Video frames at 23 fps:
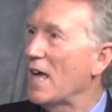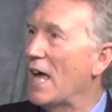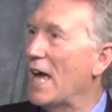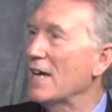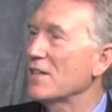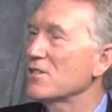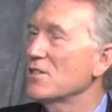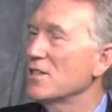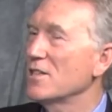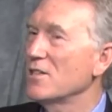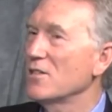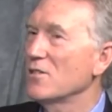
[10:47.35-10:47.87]

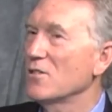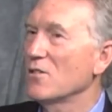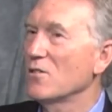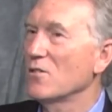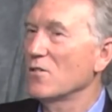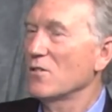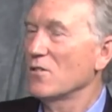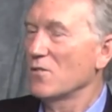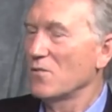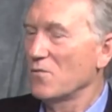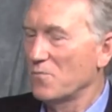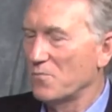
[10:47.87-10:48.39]
Actually,
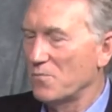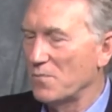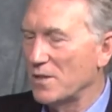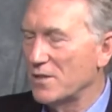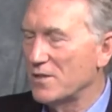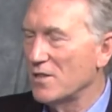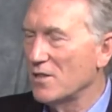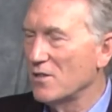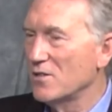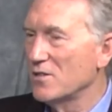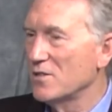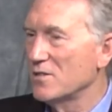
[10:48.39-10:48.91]
perpetuated by the Bush tax
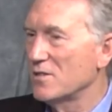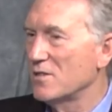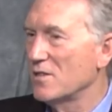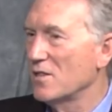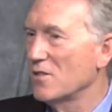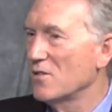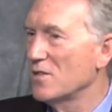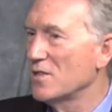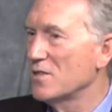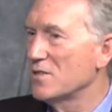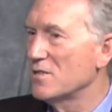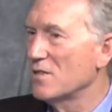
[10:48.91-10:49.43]
there is, cuts. There yeah.